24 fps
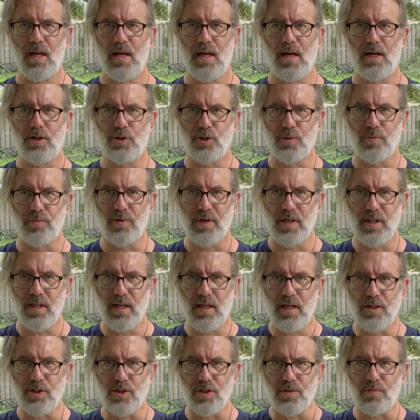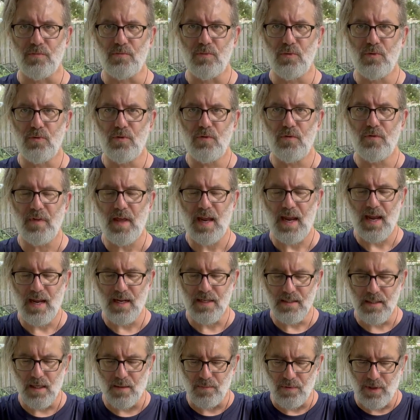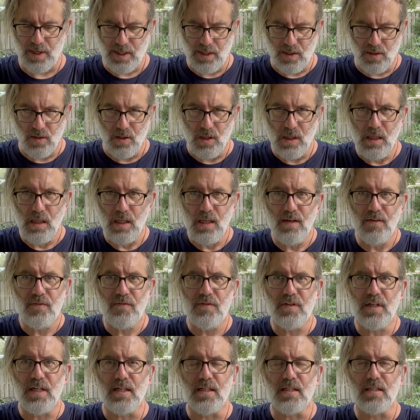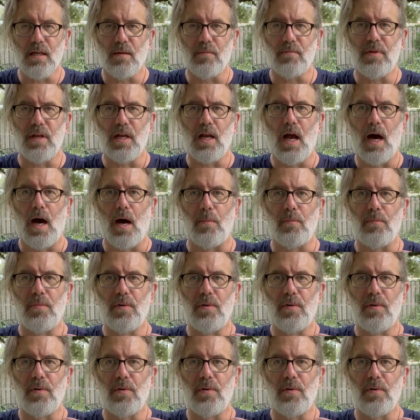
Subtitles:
As you breathe in, just move the hands up like you're lifting something up.